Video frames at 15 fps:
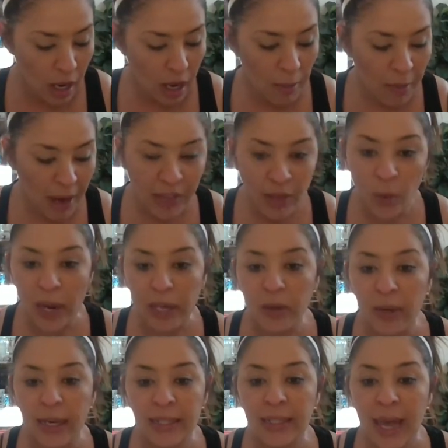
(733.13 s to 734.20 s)
By the way, you
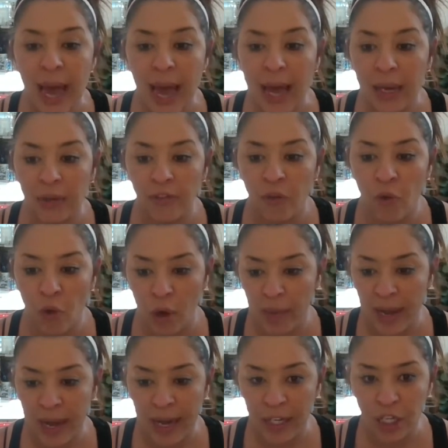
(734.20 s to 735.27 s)
guys, that form
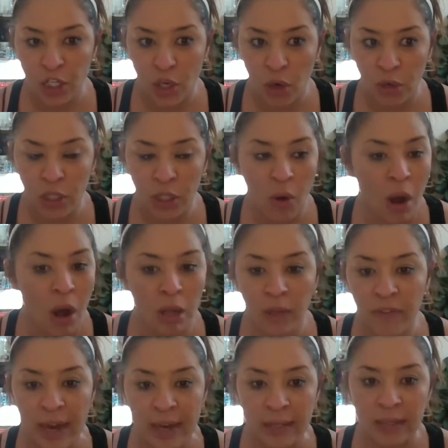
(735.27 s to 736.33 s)
that I just showed you, all of
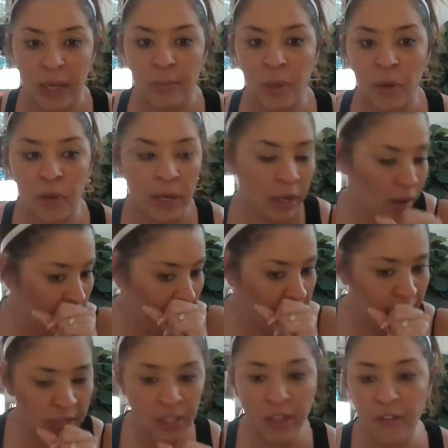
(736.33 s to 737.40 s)
that is uploaded
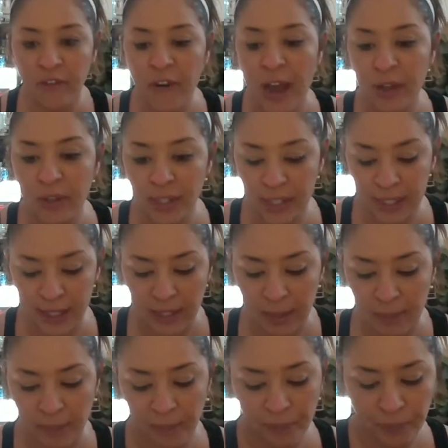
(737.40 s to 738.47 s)
into the file
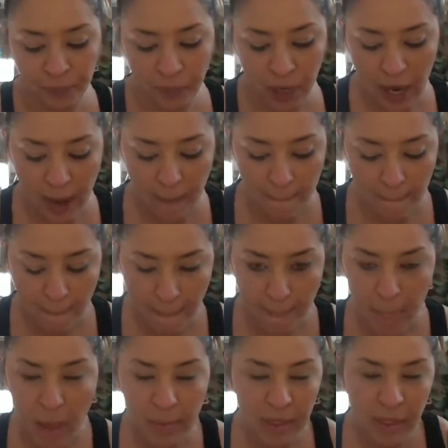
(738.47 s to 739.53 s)
system. Okay,
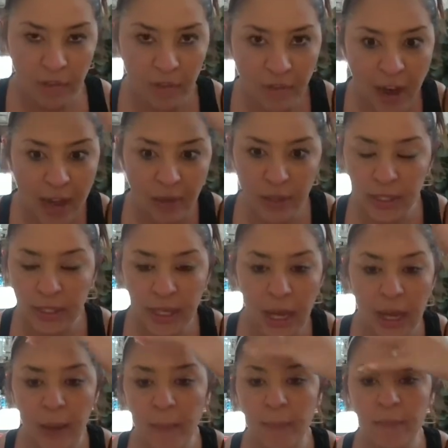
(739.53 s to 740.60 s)
I mean the files
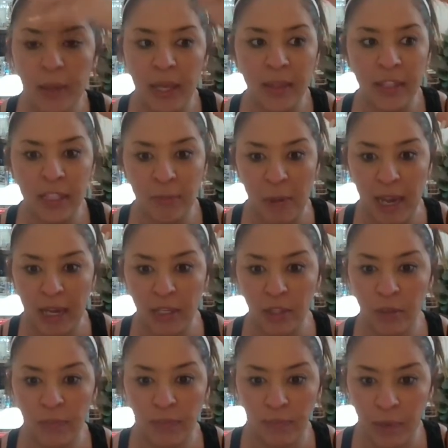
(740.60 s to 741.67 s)
in this page
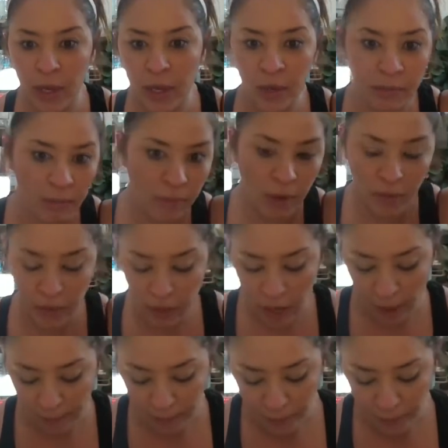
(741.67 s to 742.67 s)
on the top.